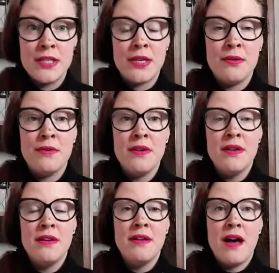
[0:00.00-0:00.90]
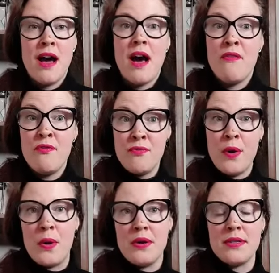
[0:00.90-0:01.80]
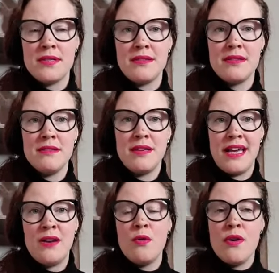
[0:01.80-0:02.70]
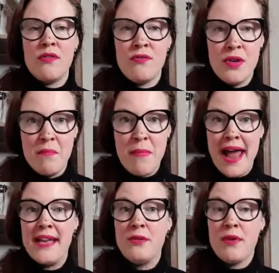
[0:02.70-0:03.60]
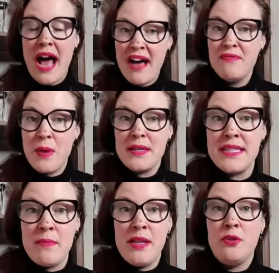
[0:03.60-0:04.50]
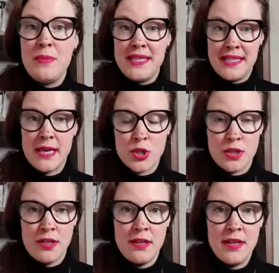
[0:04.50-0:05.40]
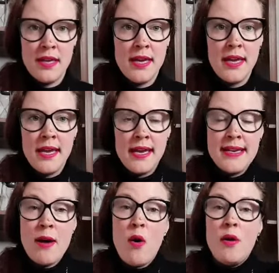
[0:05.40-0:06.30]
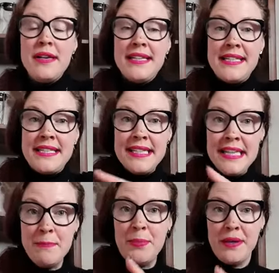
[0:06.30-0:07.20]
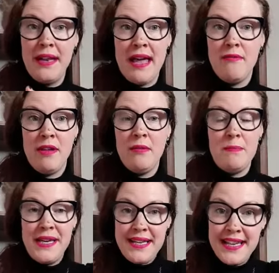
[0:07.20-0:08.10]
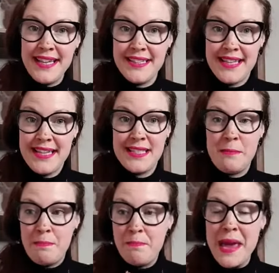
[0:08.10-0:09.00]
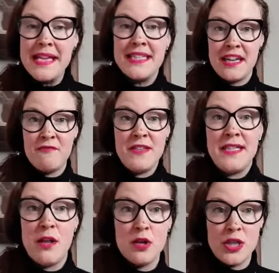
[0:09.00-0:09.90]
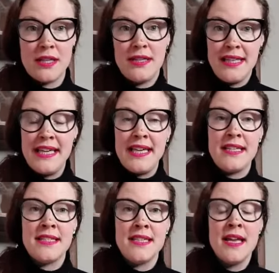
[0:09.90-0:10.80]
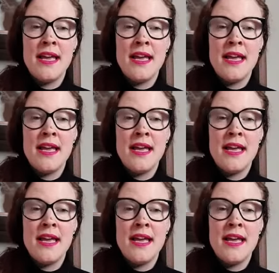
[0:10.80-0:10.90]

to uh, first in order for your body to have possibility to be sexual. Now, on a deeper level, beneath these basic physiological needs,